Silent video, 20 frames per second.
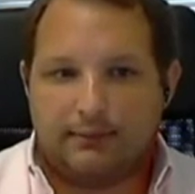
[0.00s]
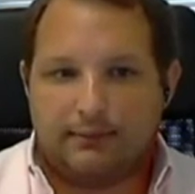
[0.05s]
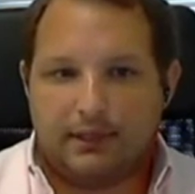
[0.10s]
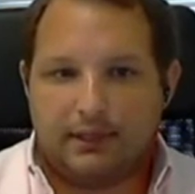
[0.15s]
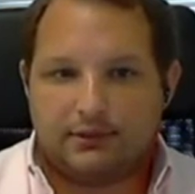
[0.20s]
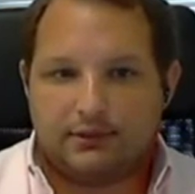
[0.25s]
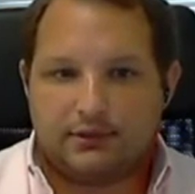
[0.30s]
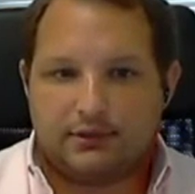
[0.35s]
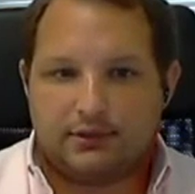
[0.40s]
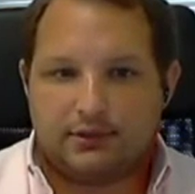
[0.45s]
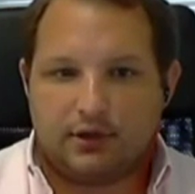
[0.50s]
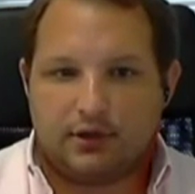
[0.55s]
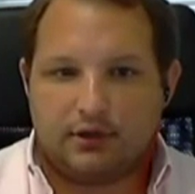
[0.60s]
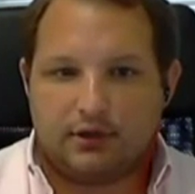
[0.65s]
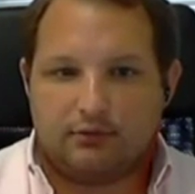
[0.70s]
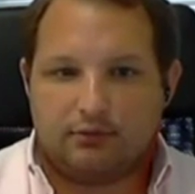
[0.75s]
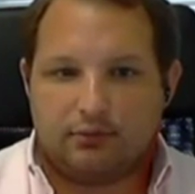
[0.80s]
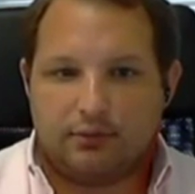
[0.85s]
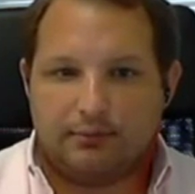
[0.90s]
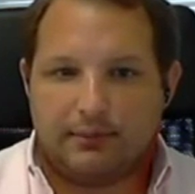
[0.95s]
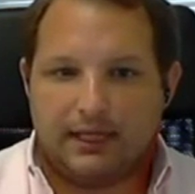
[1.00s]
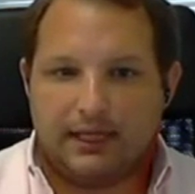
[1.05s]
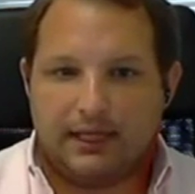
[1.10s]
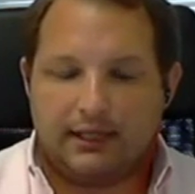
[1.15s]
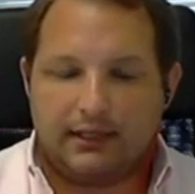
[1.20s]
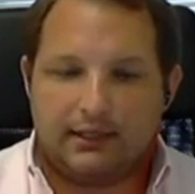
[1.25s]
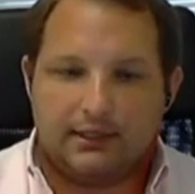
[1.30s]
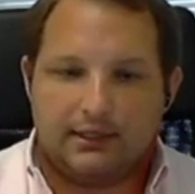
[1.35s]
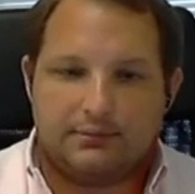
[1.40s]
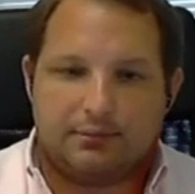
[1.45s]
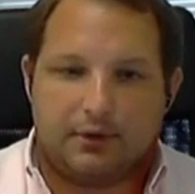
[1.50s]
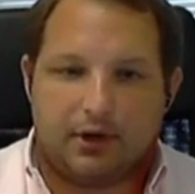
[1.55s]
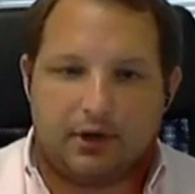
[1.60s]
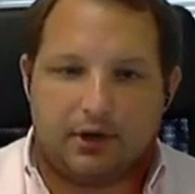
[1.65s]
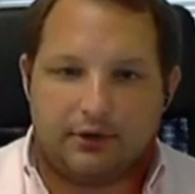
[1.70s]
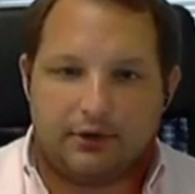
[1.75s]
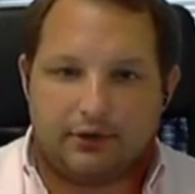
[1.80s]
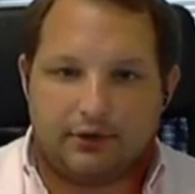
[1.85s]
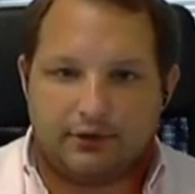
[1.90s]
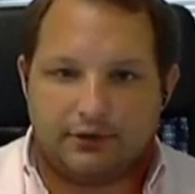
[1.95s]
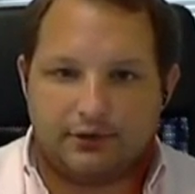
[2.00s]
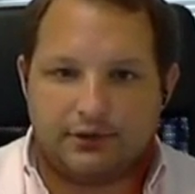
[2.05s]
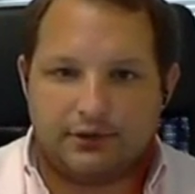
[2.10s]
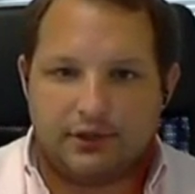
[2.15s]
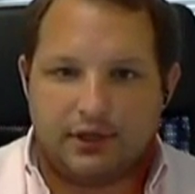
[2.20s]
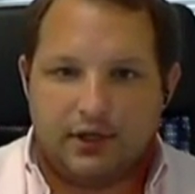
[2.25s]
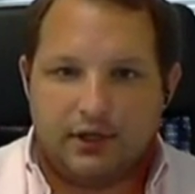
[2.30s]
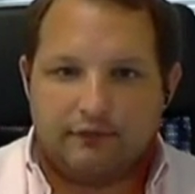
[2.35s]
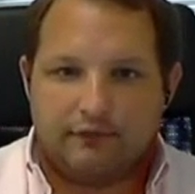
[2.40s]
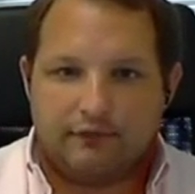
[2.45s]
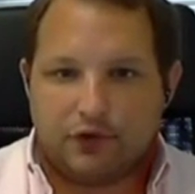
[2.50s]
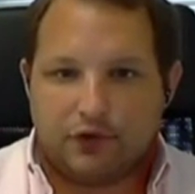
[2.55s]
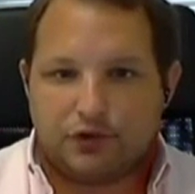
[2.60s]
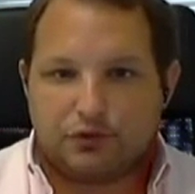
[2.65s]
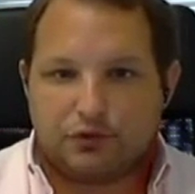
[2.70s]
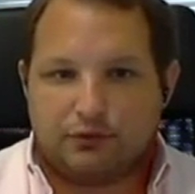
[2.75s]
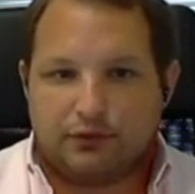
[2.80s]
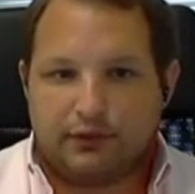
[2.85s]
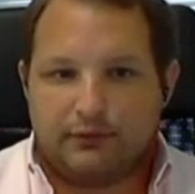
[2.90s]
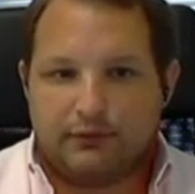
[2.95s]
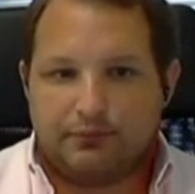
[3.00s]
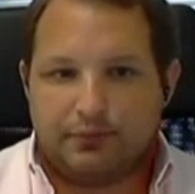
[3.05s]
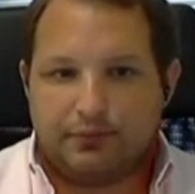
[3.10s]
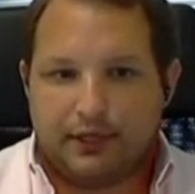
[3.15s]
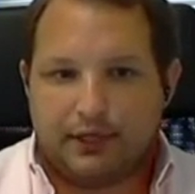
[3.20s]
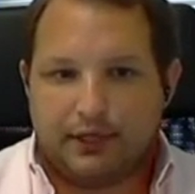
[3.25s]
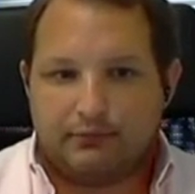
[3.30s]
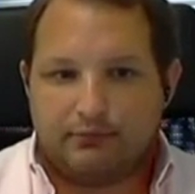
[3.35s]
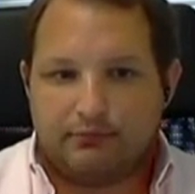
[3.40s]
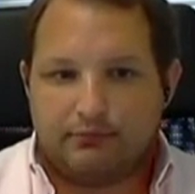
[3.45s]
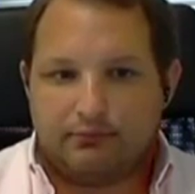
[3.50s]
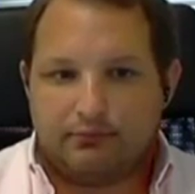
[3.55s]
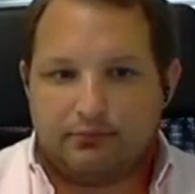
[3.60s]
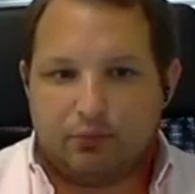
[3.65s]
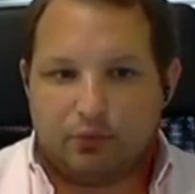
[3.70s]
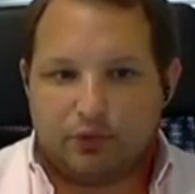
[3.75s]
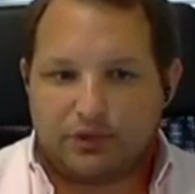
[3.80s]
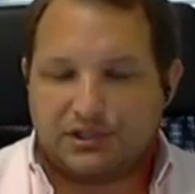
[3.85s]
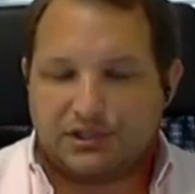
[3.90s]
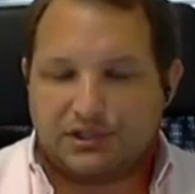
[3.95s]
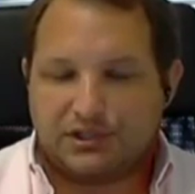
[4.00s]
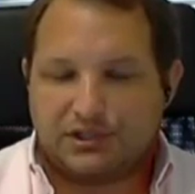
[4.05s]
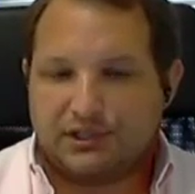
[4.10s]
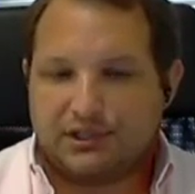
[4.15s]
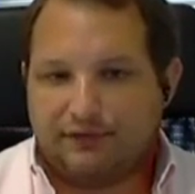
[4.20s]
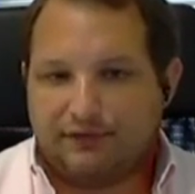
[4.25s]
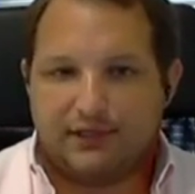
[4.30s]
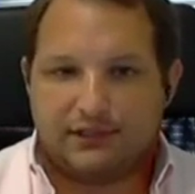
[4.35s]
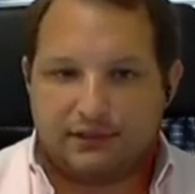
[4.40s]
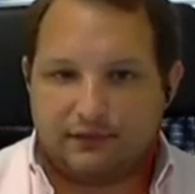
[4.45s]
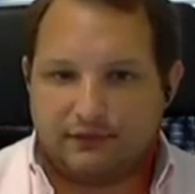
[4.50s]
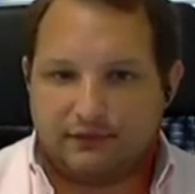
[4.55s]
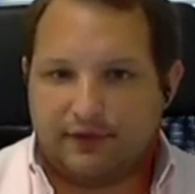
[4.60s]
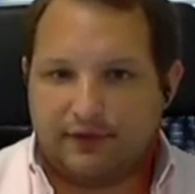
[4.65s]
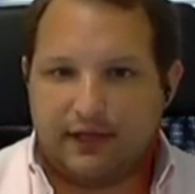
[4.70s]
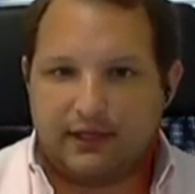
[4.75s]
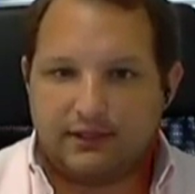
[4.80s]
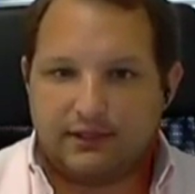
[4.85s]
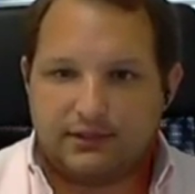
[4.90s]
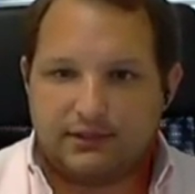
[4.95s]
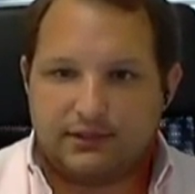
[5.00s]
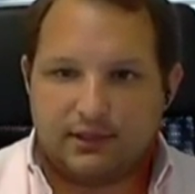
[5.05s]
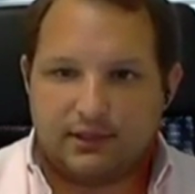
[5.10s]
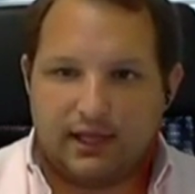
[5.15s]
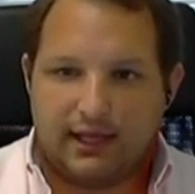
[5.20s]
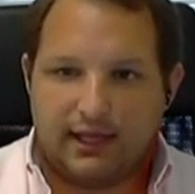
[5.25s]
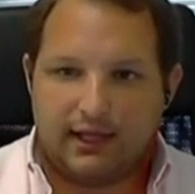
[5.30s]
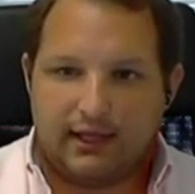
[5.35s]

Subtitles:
and so we're meeting these partners virtually, but we're still face to face,